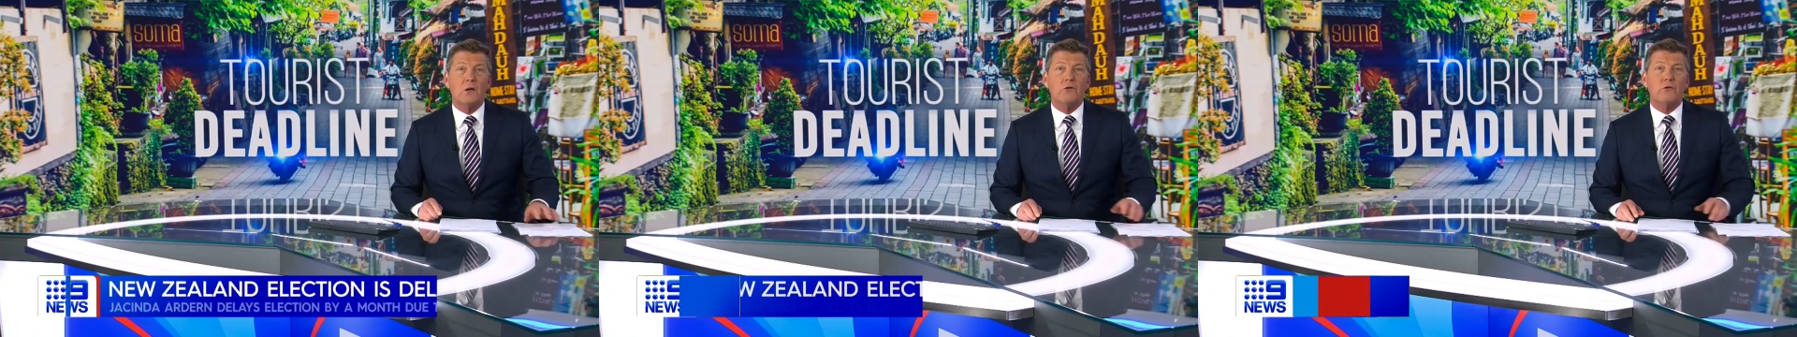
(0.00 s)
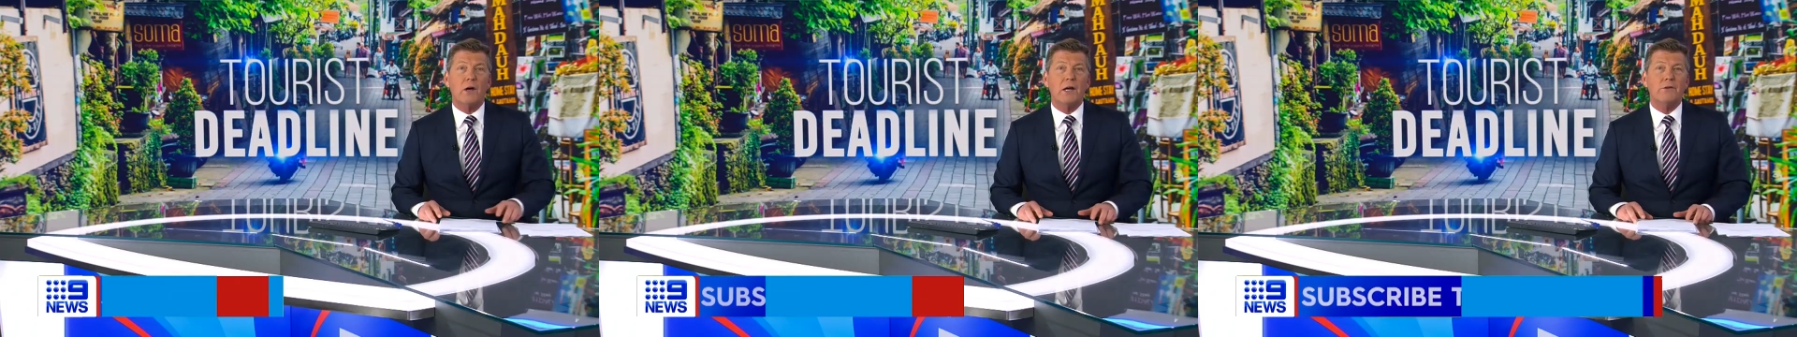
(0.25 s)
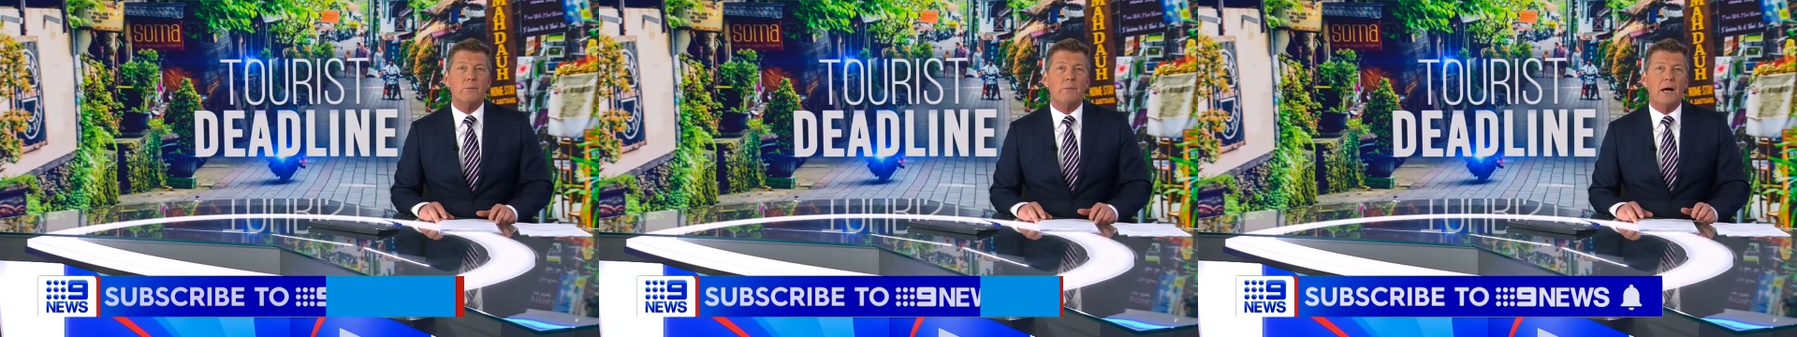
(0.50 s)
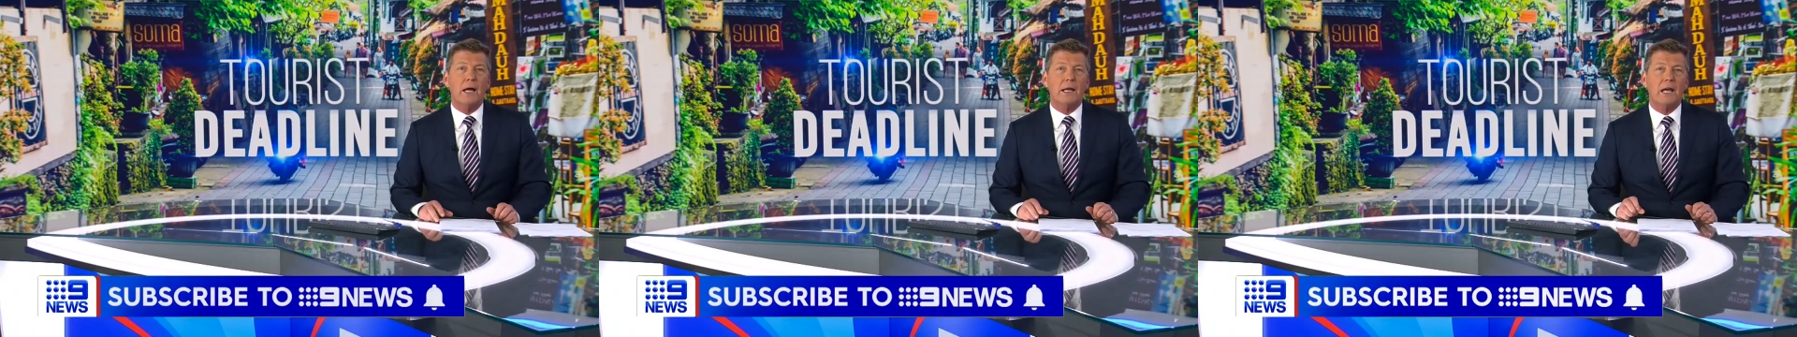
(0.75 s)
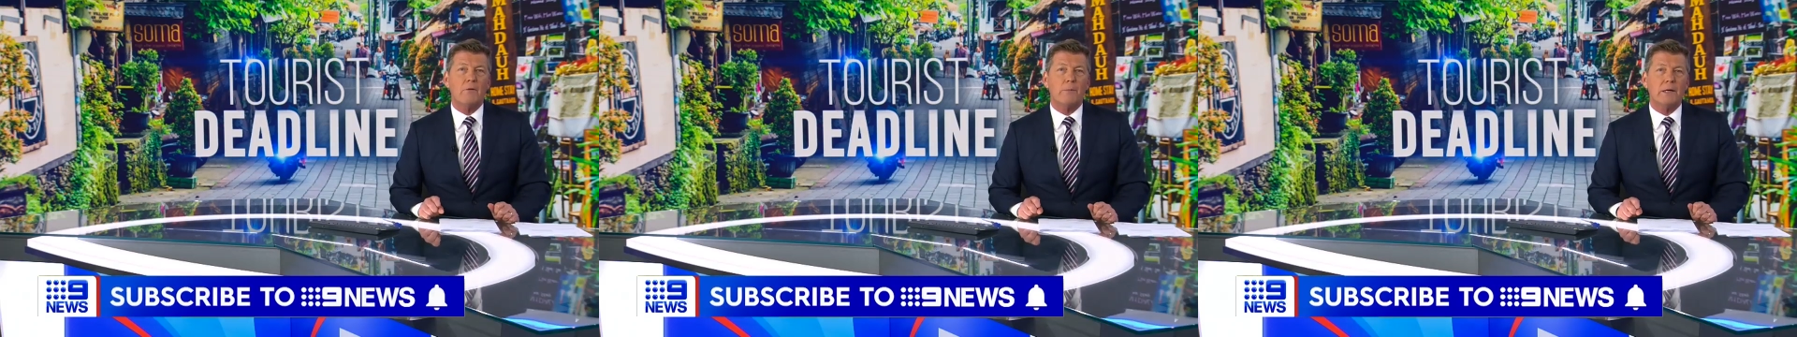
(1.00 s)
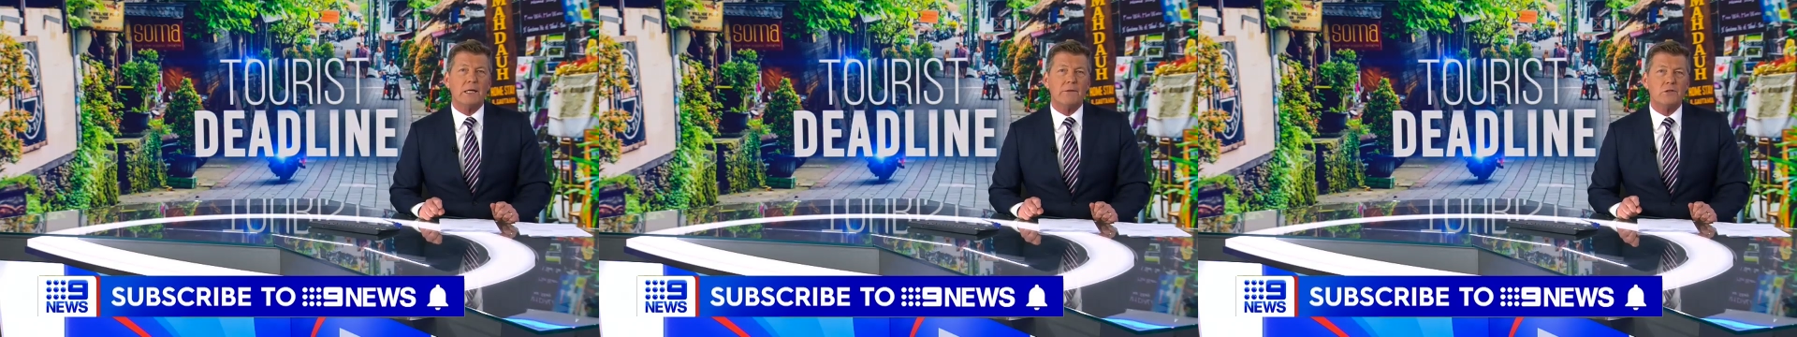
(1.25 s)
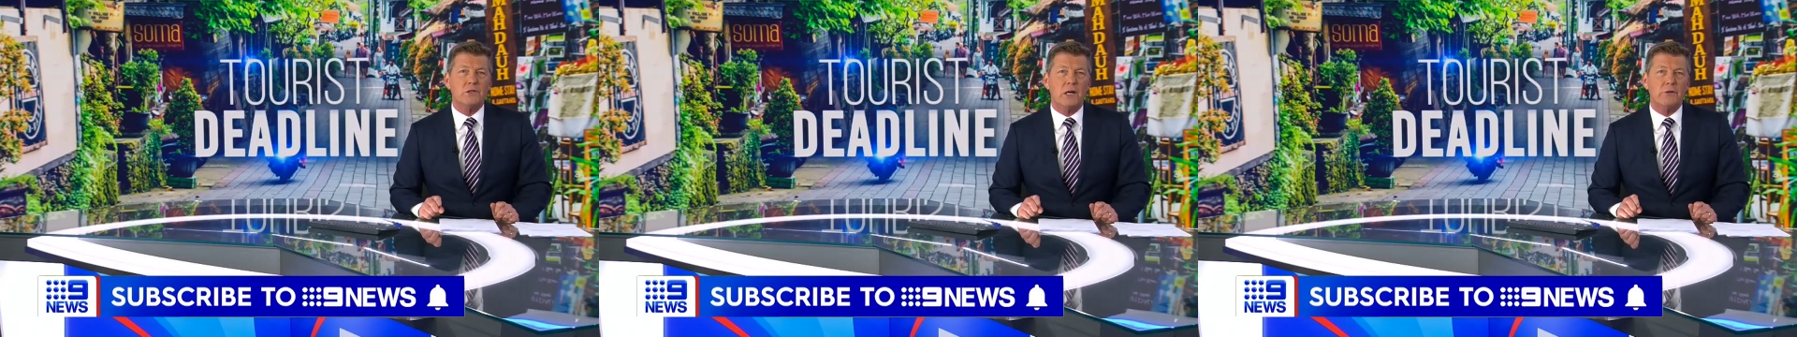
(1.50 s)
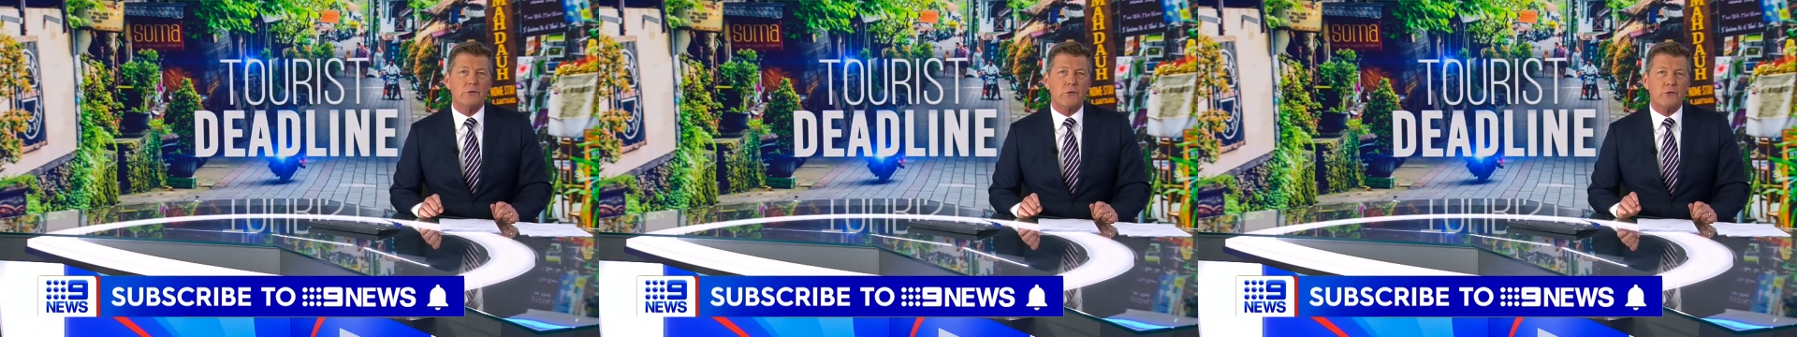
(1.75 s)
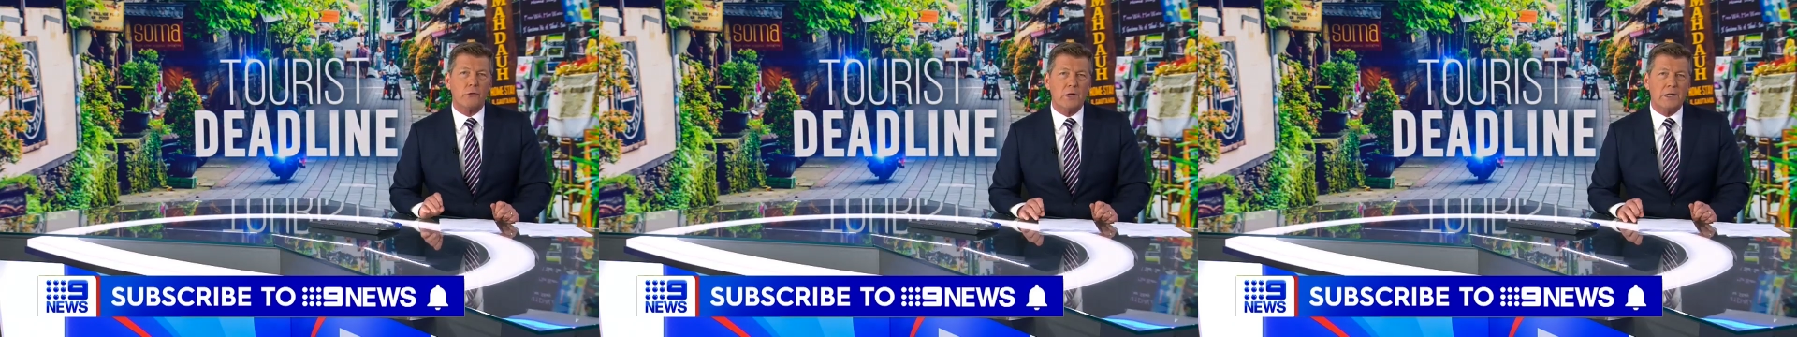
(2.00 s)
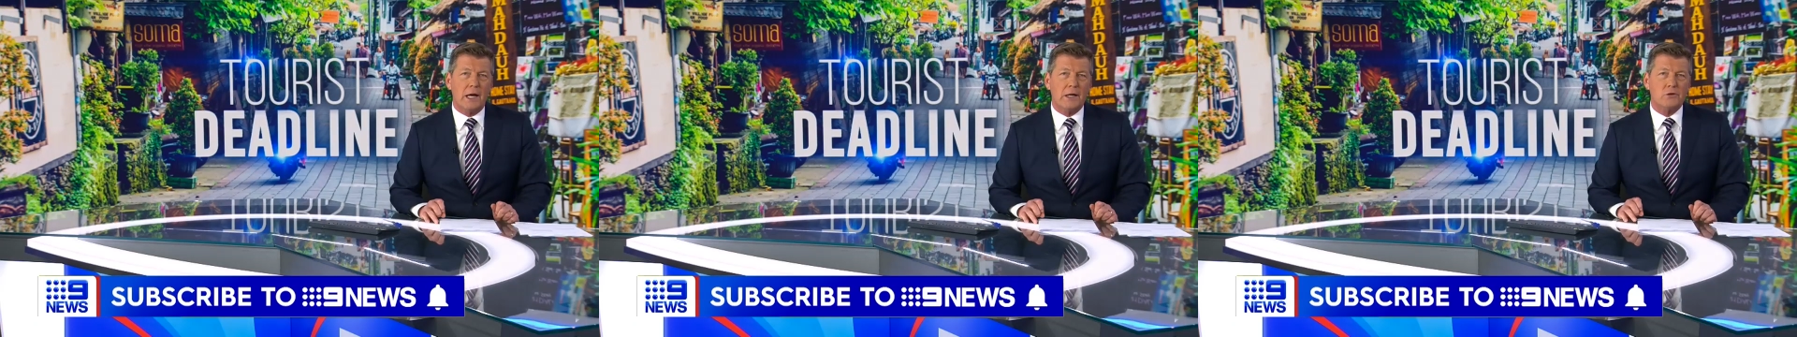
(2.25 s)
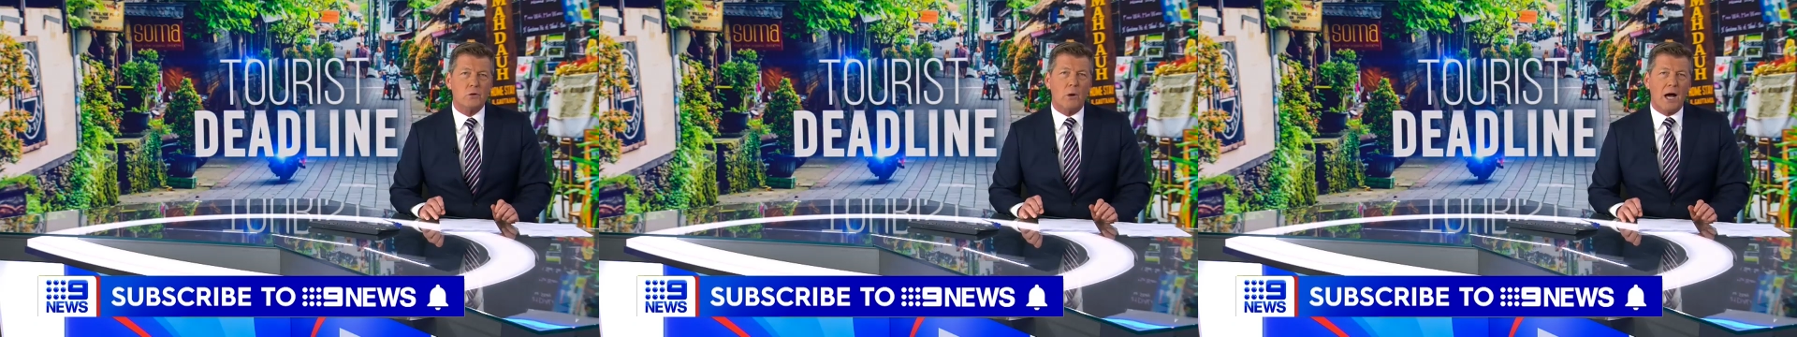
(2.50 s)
Australians in Bali have been given just three days to